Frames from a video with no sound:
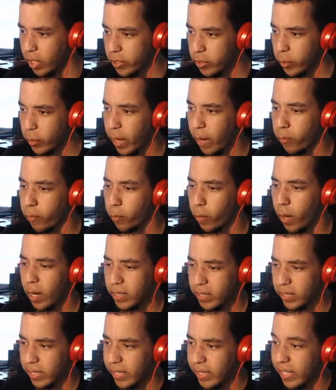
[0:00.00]
So we have
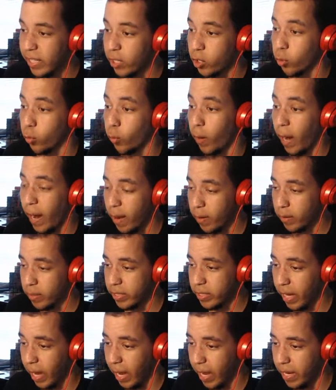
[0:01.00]
Rustlin, the ground
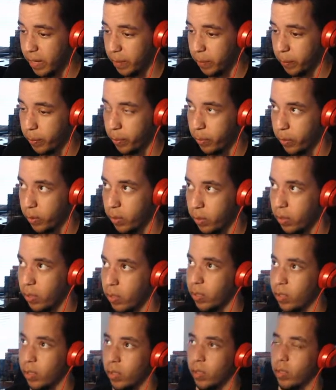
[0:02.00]
type,
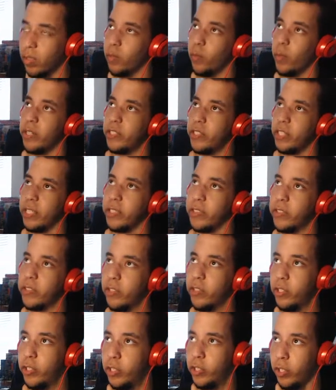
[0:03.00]
which is
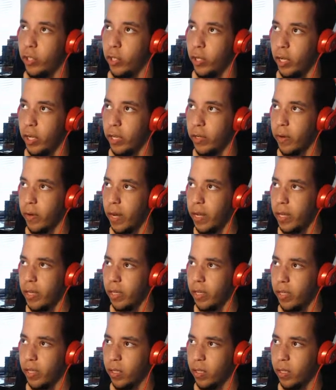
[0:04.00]
good, right?